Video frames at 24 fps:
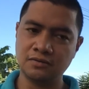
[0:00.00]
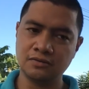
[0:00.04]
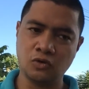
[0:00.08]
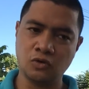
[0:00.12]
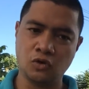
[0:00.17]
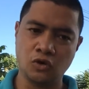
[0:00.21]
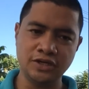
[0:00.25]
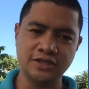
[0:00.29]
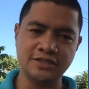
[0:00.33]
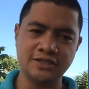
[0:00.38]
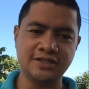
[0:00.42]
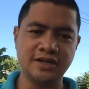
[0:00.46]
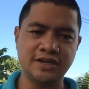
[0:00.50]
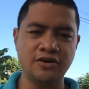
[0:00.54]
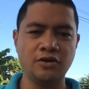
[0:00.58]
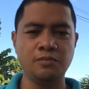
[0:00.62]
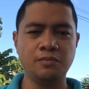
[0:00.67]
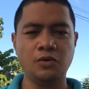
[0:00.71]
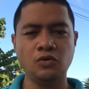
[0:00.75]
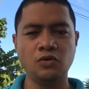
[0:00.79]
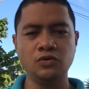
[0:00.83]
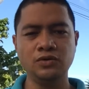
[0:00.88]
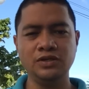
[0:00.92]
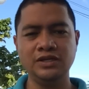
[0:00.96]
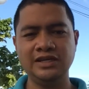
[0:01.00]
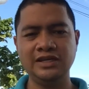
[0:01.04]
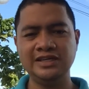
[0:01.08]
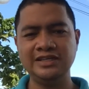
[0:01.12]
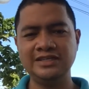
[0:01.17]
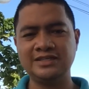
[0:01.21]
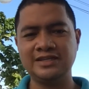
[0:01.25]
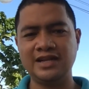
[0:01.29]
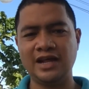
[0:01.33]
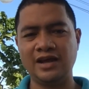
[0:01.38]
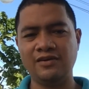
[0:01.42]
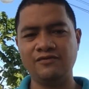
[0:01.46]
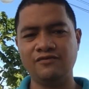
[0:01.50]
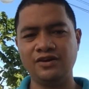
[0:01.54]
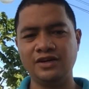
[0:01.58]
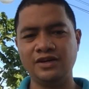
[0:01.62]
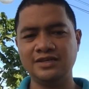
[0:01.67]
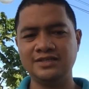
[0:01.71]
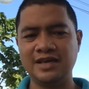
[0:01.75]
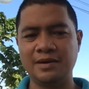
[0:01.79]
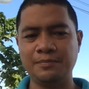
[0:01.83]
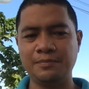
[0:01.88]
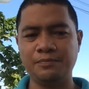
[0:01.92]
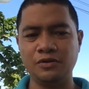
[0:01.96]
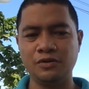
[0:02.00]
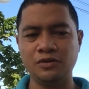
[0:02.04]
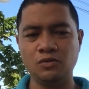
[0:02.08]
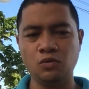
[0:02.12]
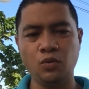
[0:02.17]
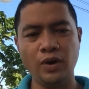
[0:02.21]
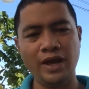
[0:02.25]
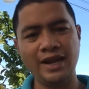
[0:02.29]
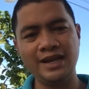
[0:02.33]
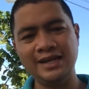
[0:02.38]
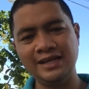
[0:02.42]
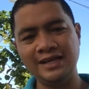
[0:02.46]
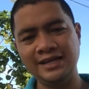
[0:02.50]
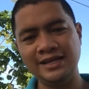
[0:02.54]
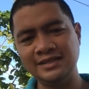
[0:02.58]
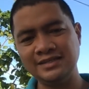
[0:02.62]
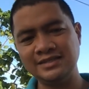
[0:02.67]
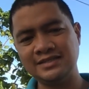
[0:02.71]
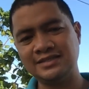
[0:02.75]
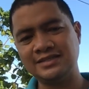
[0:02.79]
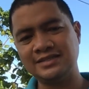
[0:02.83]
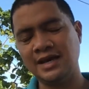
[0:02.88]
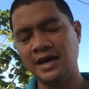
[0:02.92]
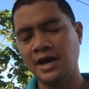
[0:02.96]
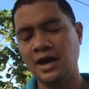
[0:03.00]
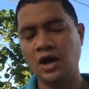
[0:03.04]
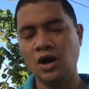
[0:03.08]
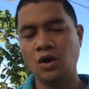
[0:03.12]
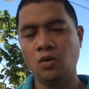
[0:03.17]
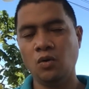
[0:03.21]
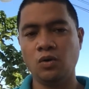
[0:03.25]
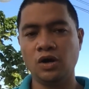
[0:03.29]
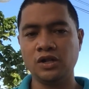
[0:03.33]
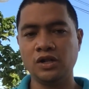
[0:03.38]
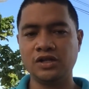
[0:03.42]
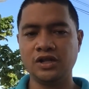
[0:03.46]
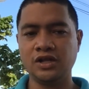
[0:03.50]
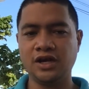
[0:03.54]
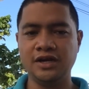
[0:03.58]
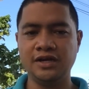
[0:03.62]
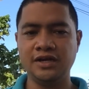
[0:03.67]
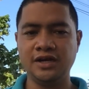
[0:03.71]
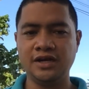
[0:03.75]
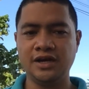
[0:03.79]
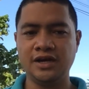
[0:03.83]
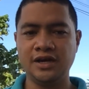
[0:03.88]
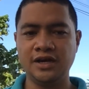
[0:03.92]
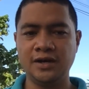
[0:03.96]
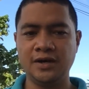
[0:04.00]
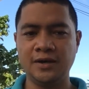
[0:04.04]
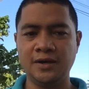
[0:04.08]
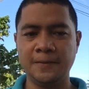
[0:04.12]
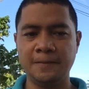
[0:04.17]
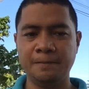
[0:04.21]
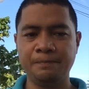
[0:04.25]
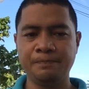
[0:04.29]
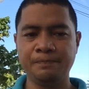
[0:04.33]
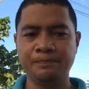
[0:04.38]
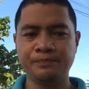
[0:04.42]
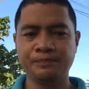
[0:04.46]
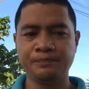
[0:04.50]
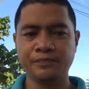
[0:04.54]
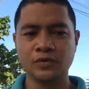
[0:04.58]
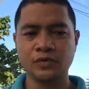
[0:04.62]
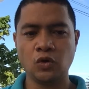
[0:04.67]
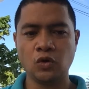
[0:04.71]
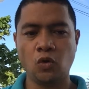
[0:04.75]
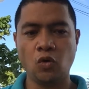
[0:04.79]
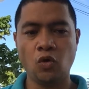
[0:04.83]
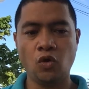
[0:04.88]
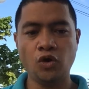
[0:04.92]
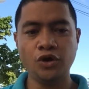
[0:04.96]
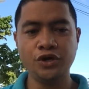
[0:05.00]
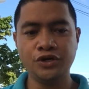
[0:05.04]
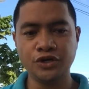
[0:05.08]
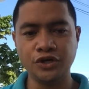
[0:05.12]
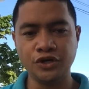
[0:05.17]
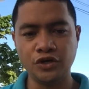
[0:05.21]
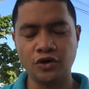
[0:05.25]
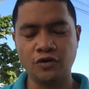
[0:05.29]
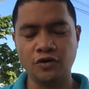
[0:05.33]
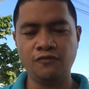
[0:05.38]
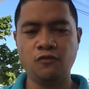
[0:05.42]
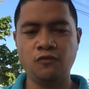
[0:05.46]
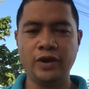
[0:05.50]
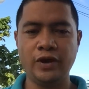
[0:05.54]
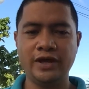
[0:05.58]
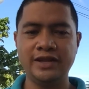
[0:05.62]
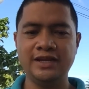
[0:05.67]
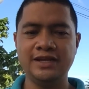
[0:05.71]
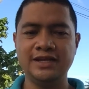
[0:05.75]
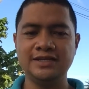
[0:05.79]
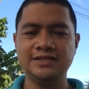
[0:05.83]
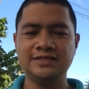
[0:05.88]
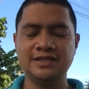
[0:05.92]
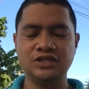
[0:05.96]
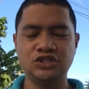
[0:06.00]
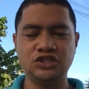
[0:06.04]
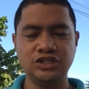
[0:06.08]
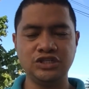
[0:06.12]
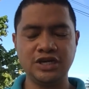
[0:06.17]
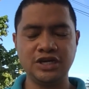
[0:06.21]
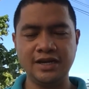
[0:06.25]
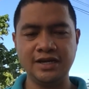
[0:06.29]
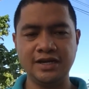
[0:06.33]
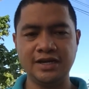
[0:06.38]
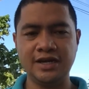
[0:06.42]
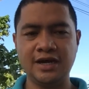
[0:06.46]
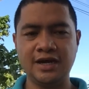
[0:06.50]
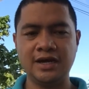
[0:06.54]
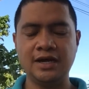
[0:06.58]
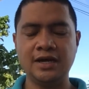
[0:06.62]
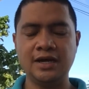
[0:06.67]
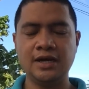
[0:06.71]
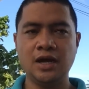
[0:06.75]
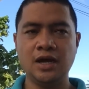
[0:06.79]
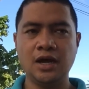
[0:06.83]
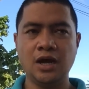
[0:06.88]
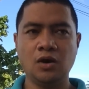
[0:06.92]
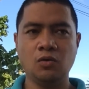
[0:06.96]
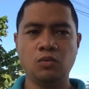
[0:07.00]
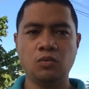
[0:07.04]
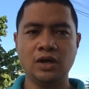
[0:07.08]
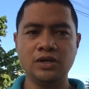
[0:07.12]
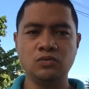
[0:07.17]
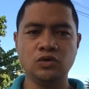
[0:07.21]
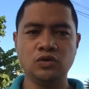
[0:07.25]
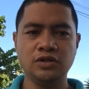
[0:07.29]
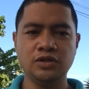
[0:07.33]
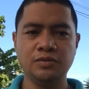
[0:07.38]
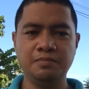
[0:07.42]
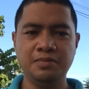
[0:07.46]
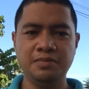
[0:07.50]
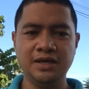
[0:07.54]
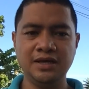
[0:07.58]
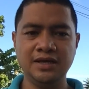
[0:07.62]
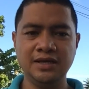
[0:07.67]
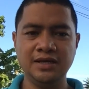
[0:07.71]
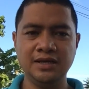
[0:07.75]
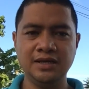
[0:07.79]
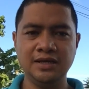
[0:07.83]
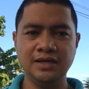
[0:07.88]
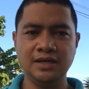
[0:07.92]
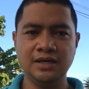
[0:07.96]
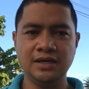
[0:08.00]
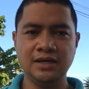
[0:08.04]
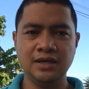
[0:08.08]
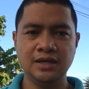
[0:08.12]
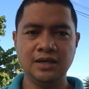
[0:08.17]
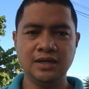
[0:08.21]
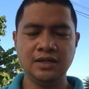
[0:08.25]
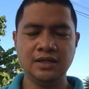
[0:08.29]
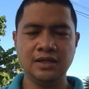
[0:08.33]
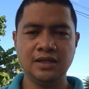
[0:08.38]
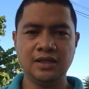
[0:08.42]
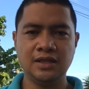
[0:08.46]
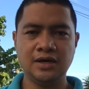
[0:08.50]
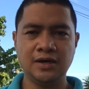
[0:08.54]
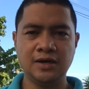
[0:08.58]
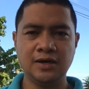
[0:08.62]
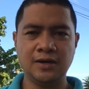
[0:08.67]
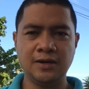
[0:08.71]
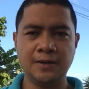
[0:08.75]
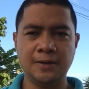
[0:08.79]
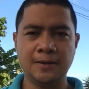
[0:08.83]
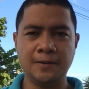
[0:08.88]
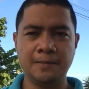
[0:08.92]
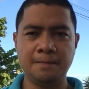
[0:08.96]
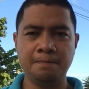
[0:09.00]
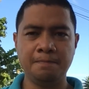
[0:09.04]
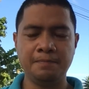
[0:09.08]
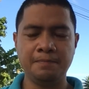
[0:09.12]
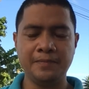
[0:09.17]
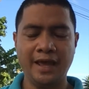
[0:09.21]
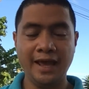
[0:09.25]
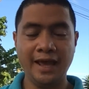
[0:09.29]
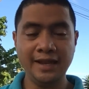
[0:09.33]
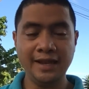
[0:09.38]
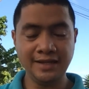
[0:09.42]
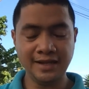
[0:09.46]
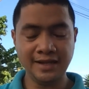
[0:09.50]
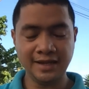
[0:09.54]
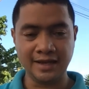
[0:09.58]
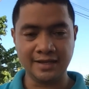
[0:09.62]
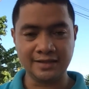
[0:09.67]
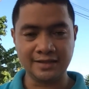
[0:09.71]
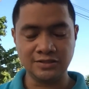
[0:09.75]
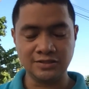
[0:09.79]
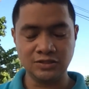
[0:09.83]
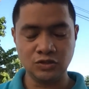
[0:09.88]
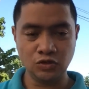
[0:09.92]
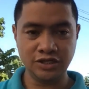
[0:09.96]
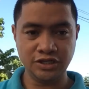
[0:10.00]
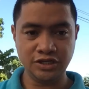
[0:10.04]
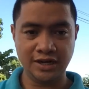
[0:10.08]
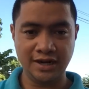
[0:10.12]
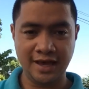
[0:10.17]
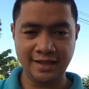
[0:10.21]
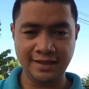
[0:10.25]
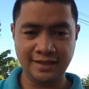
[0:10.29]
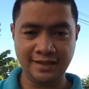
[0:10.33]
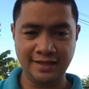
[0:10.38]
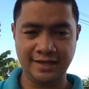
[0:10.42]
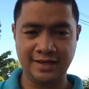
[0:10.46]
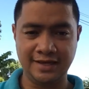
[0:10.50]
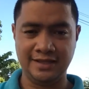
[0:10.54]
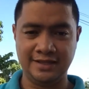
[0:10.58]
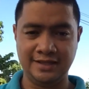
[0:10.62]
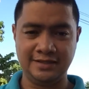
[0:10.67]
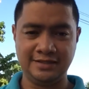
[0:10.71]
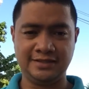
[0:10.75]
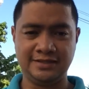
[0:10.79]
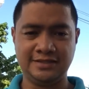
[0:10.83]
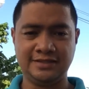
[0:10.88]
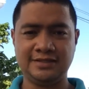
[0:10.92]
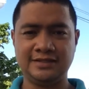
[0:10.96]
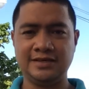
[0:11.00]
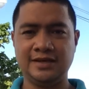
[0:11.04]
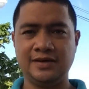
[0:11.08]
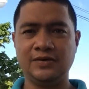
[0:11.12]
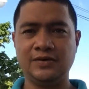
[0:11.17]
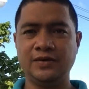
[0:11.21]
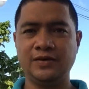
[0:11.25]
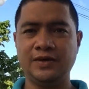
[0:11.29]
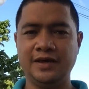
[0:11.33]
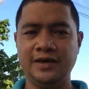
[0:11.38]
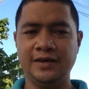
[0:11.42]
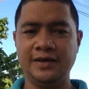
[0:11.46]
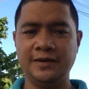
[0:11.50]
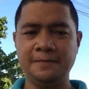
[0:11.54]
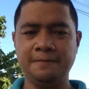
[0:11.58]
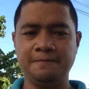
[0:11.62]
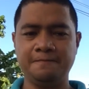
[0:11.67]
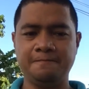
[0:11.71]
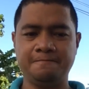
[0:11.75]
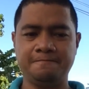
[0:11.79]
court ceremonies, like for example, weddings. What are the order of weddings in China? What would be the etiquette, social etiquettes? Okay.